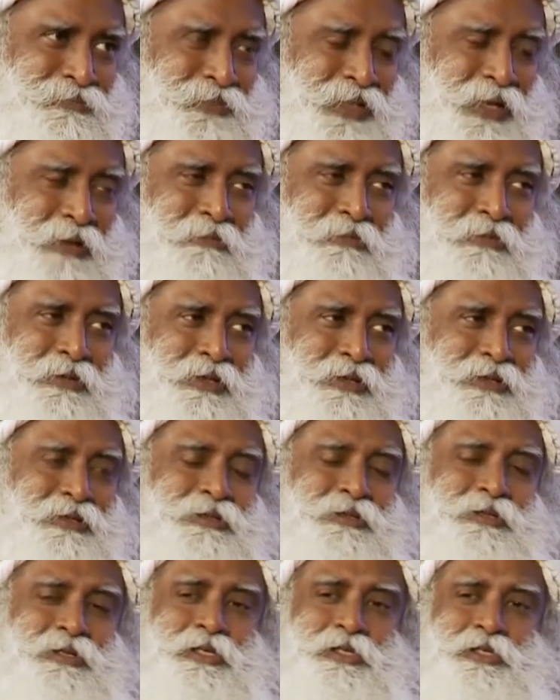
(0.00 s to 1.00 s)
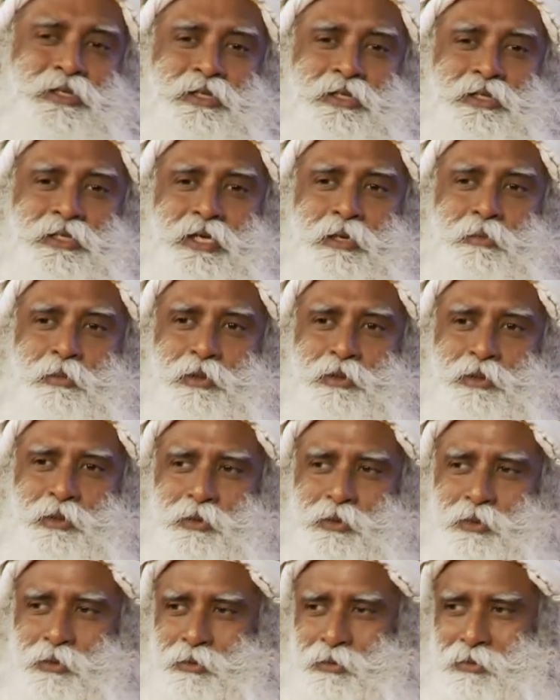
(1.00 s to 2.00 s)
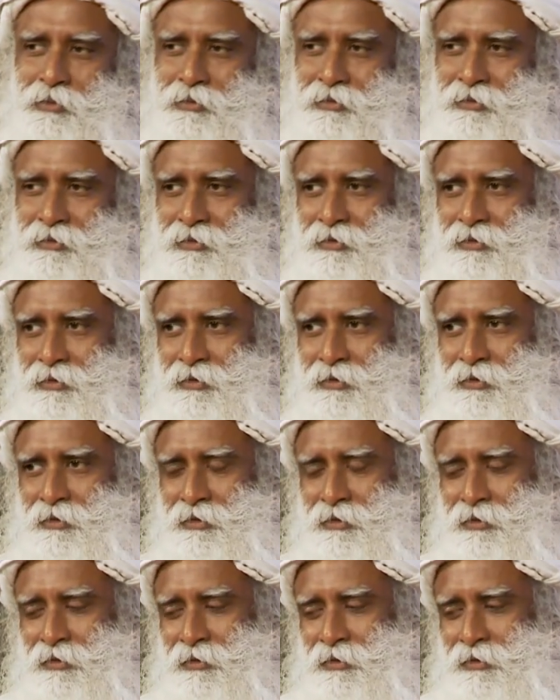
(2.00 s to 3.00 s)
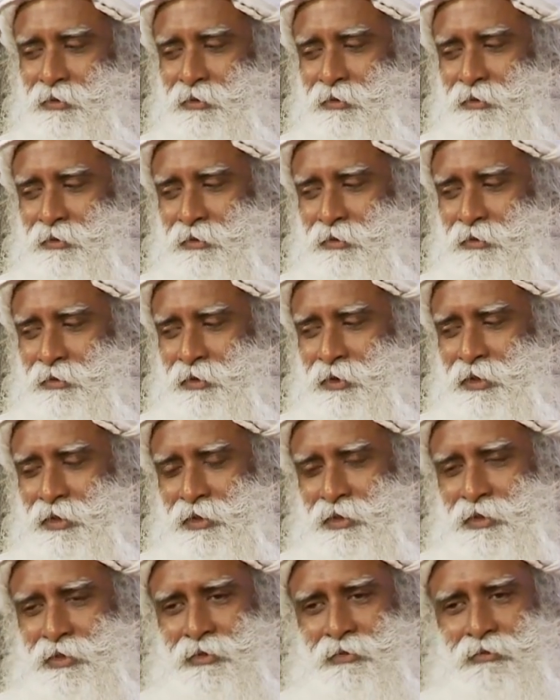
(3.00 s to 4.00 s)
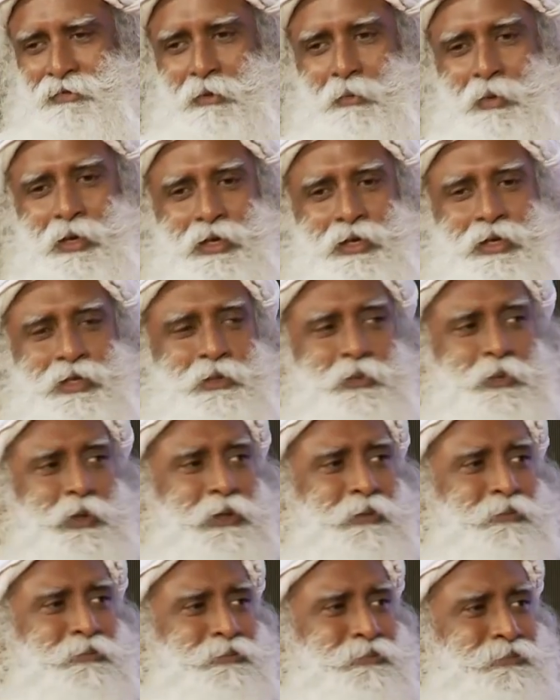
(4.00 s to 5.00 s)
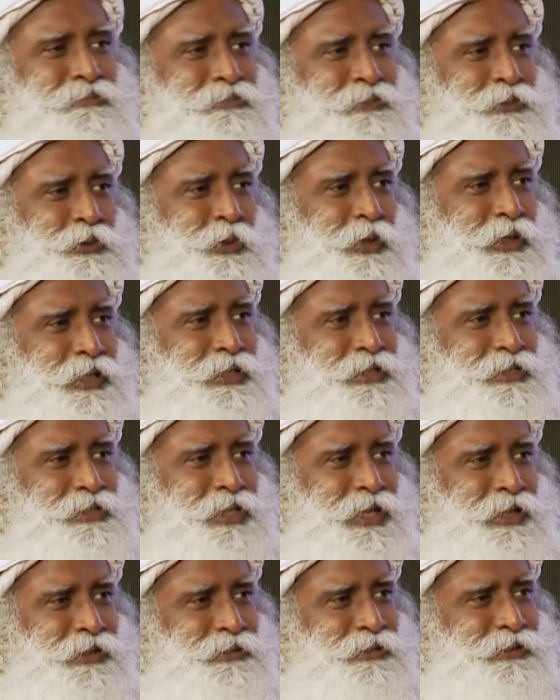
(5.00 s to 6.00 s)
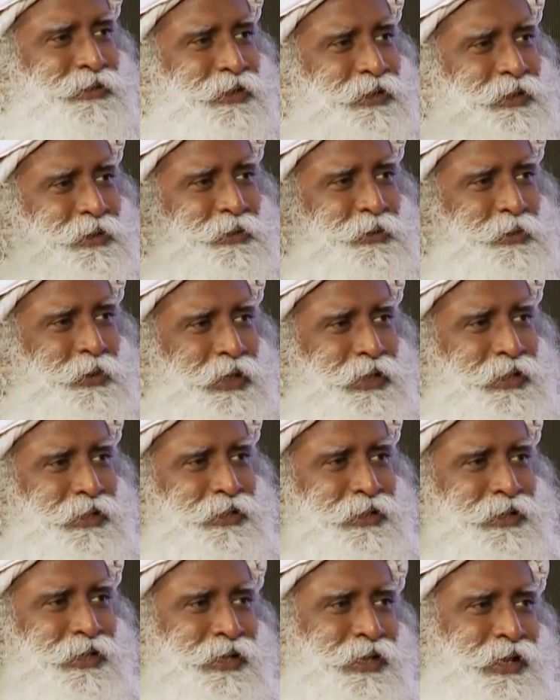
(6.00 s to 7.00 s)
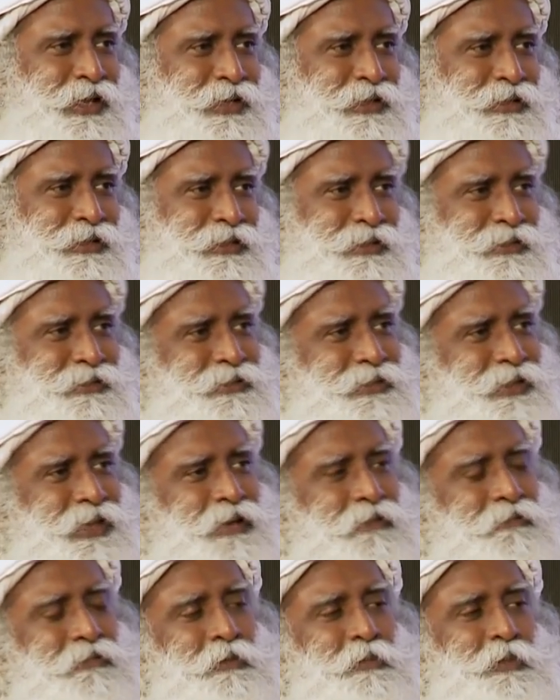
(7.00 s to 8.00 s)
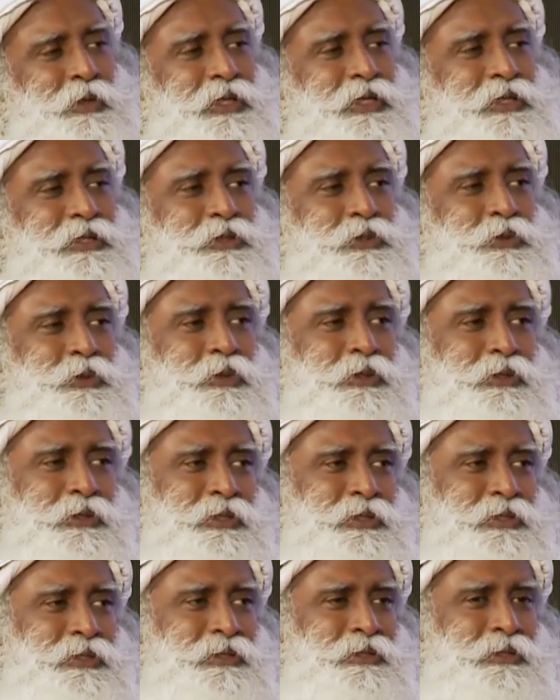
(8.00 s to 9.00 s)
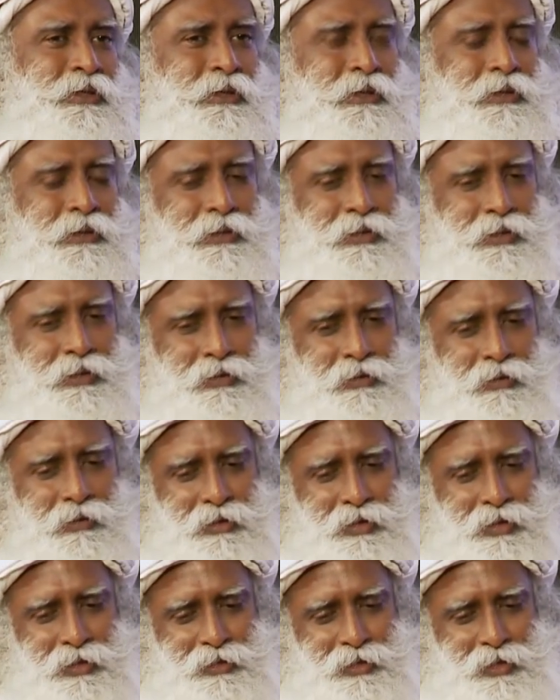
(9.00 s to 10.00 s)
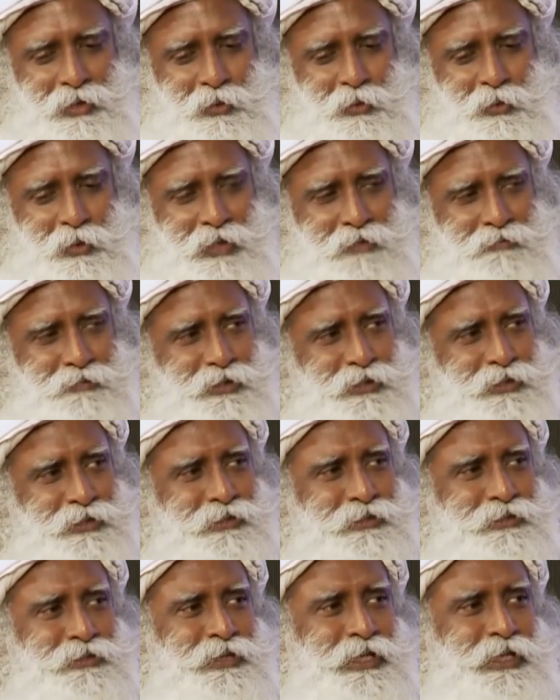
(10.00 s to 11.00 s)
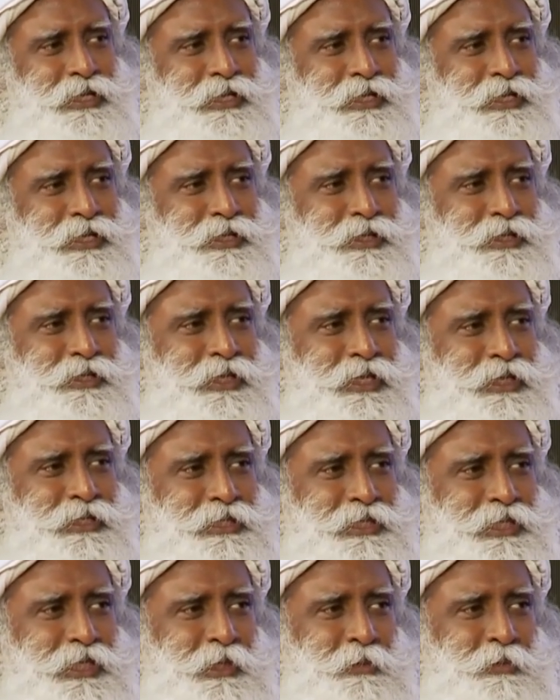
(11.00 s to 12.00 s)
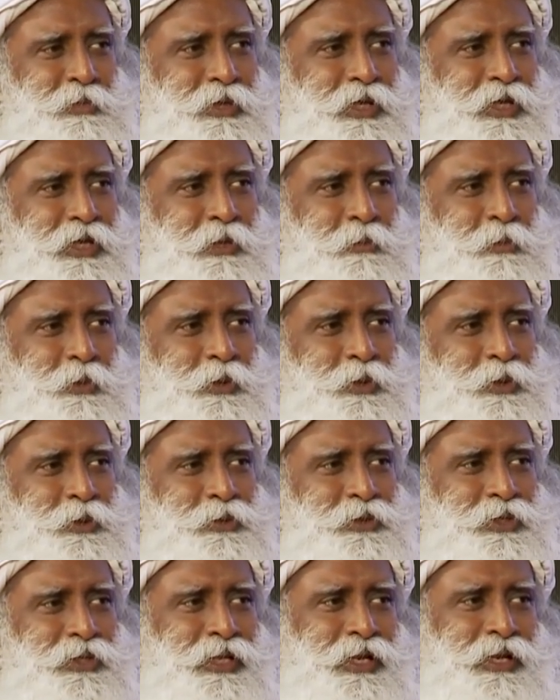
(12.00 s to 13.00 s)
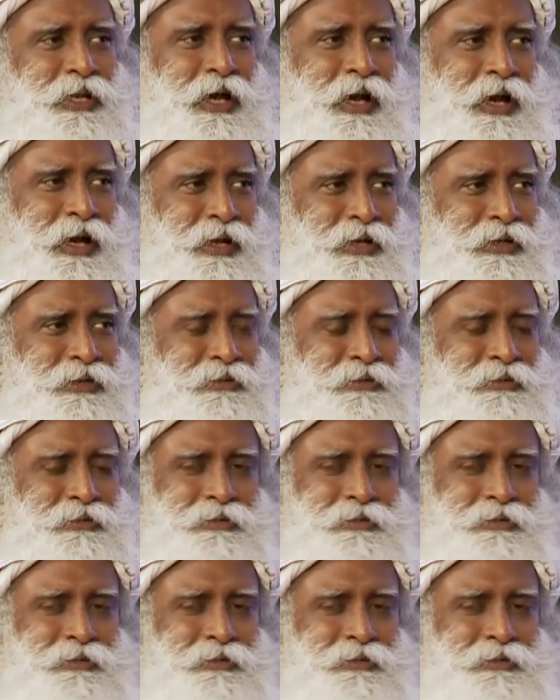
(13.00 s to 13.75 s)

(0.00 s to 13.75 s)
Every other creature is able to do this, from an earthworm to an insect to anything and anything. Everybody is doing this, they all earn their own living, they eat, they sleep, they reproduce and they die.